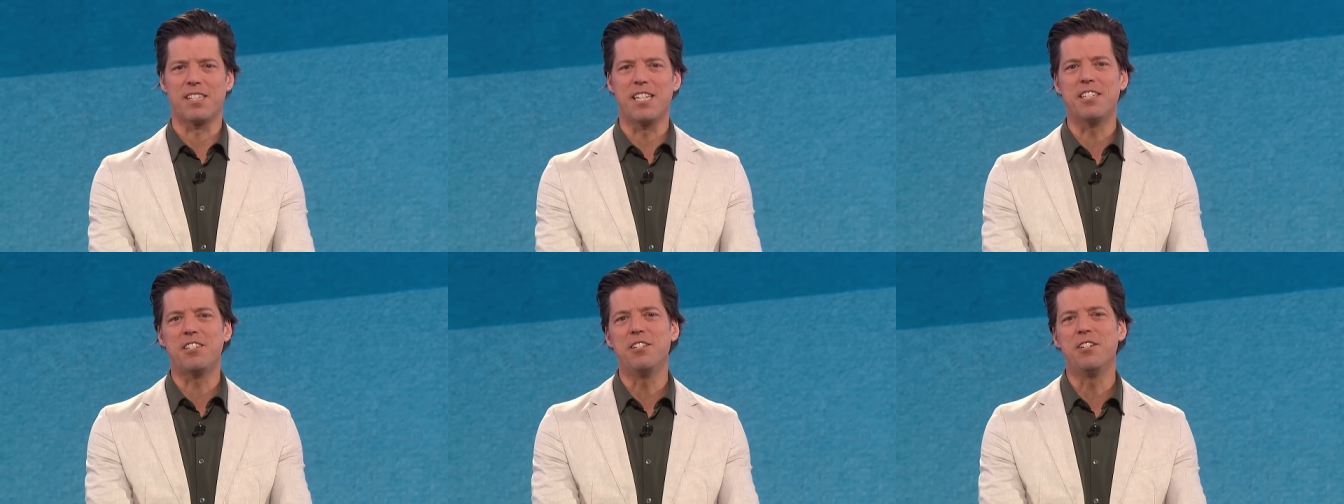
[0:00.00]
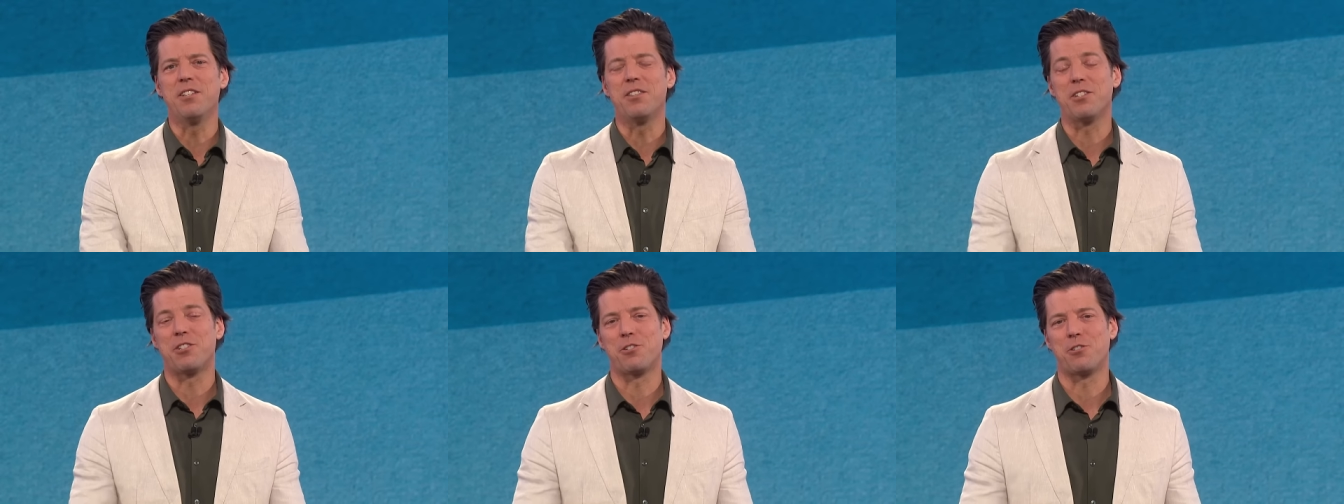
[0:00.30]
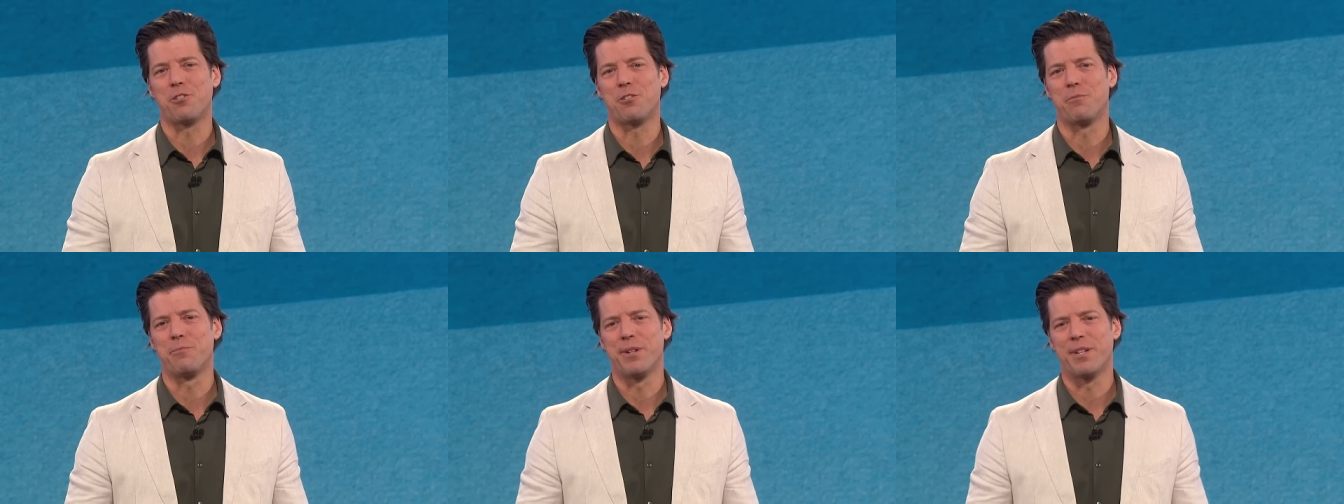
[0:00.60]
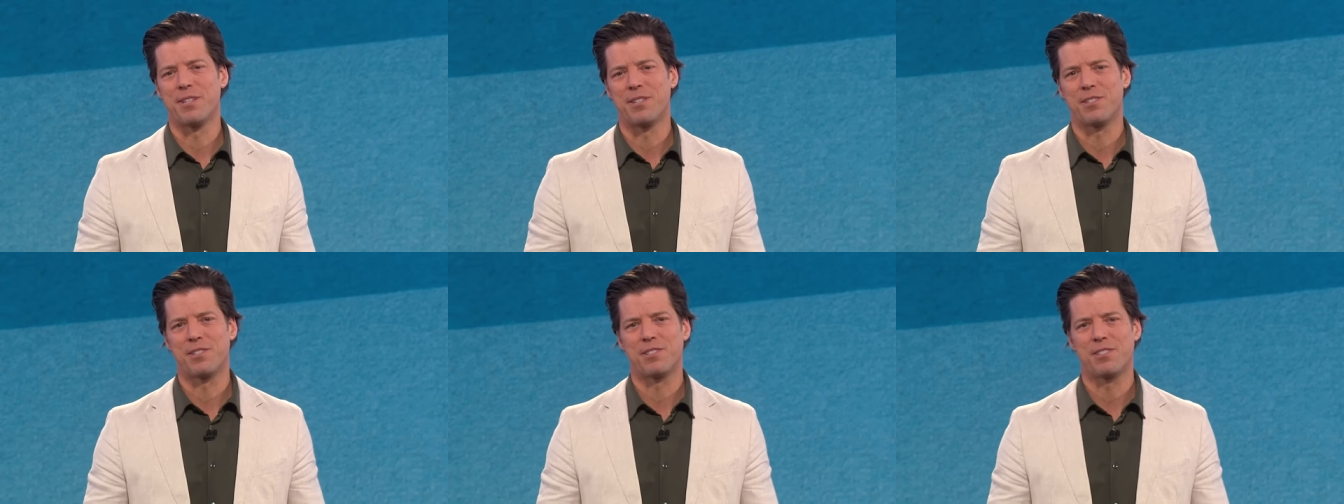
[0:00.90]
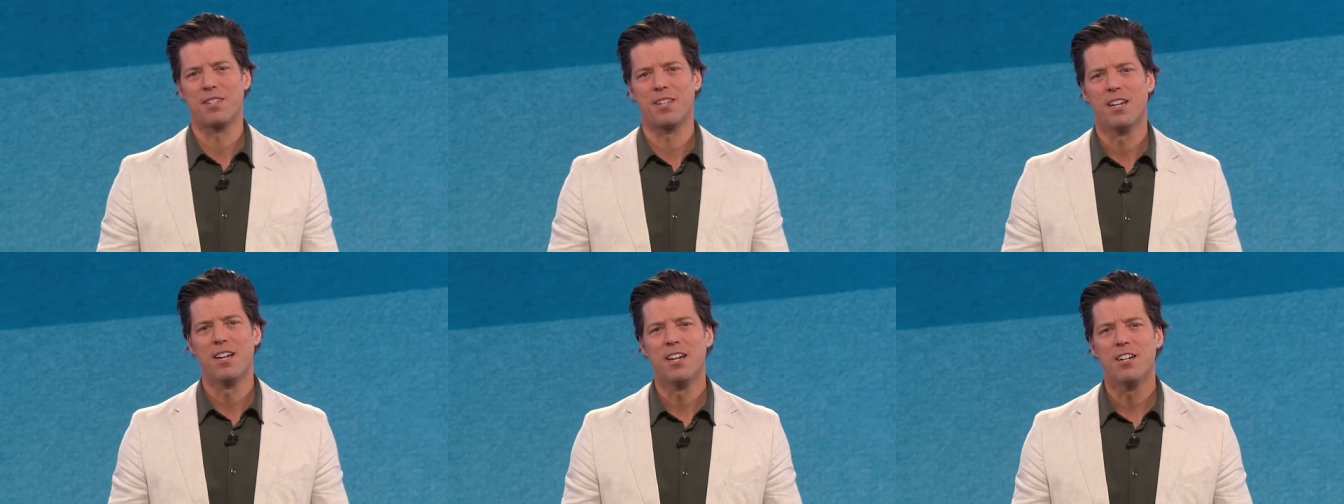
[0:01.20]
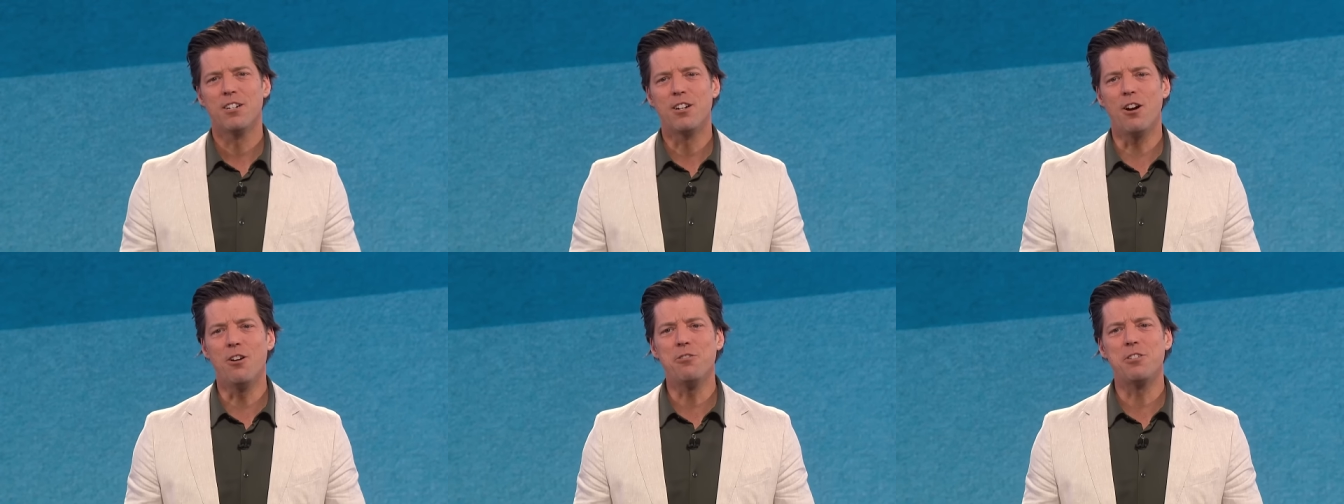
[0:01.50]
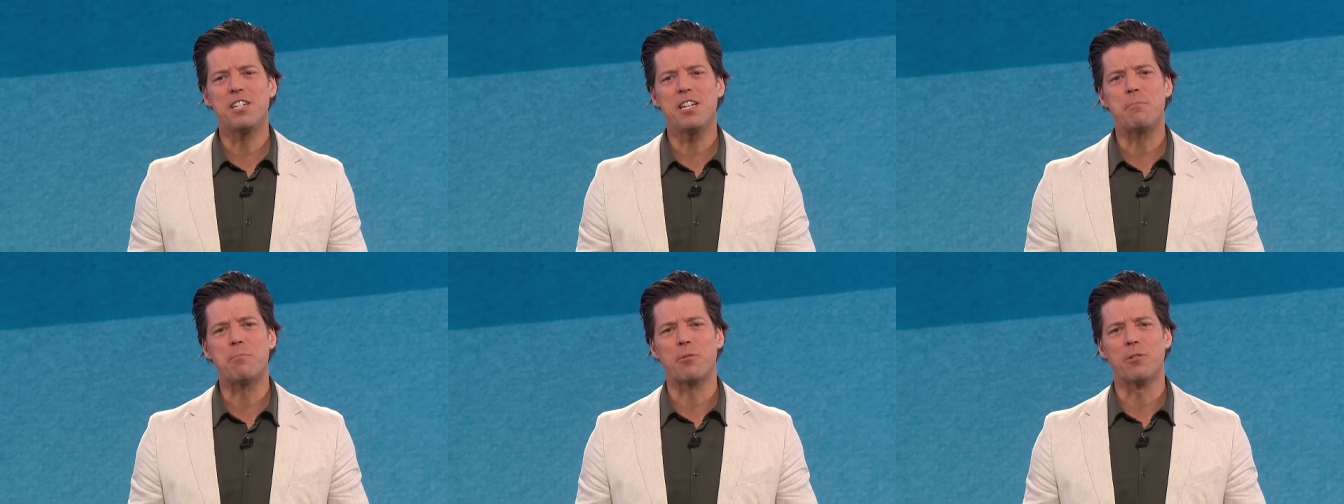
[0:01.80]
Listen to the sermons. Go
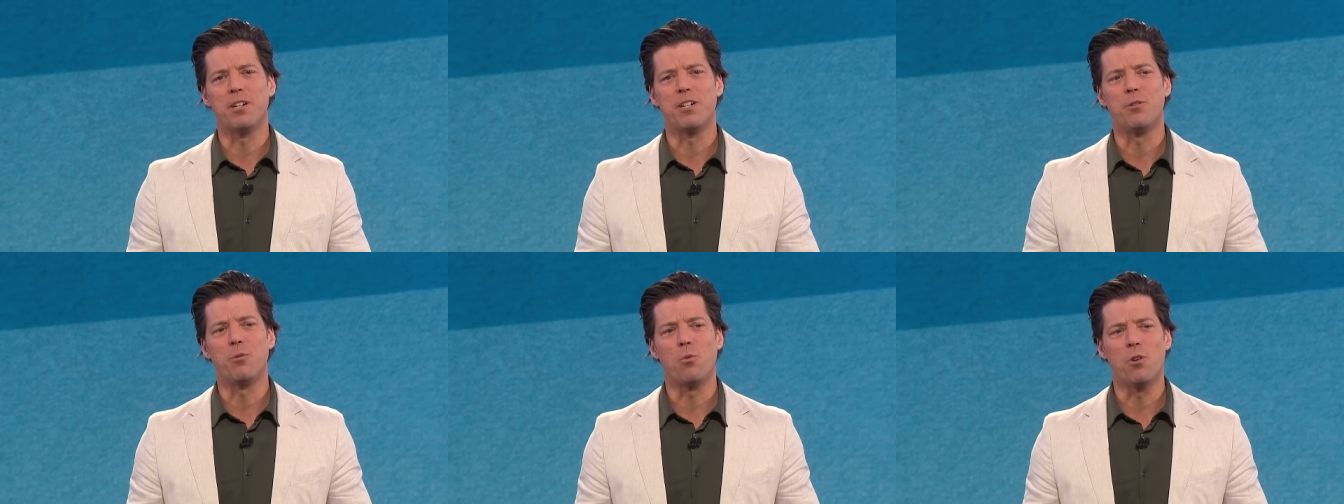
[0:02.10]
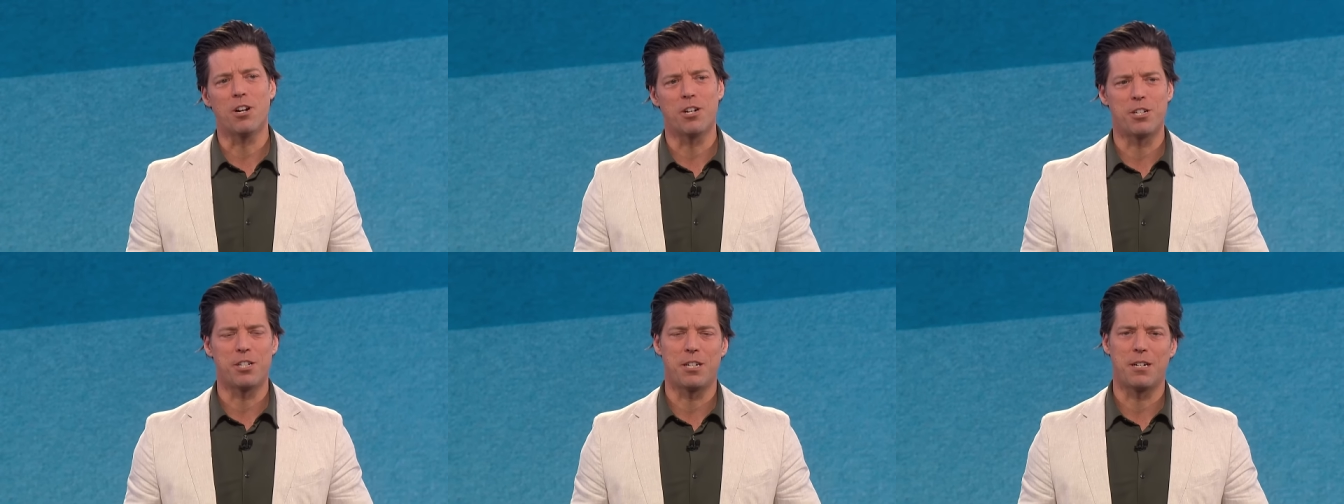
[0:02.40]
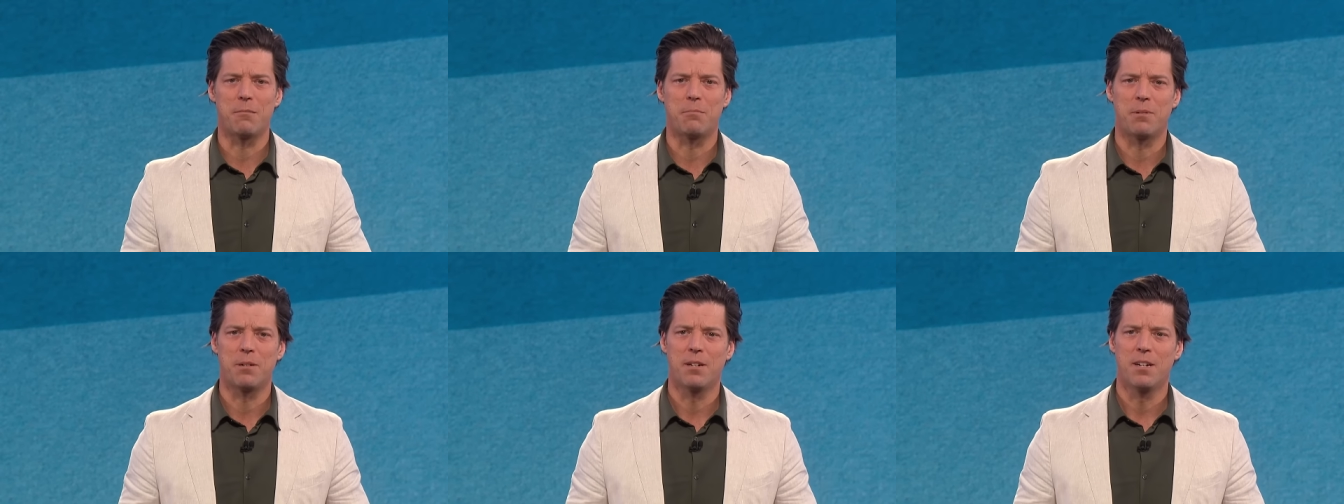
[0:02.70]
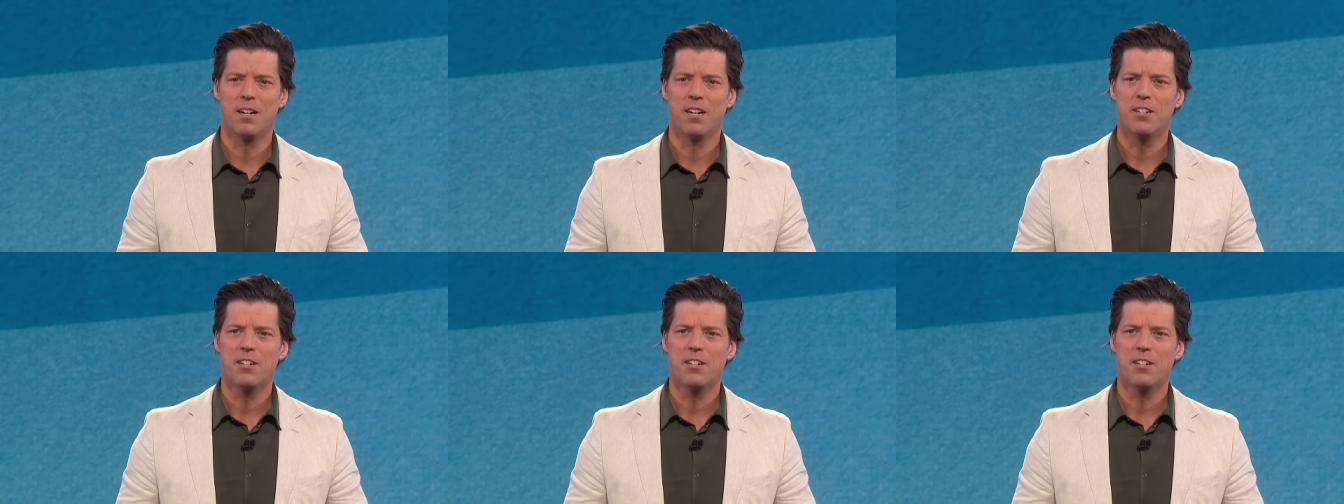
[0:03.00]
deeper into worship.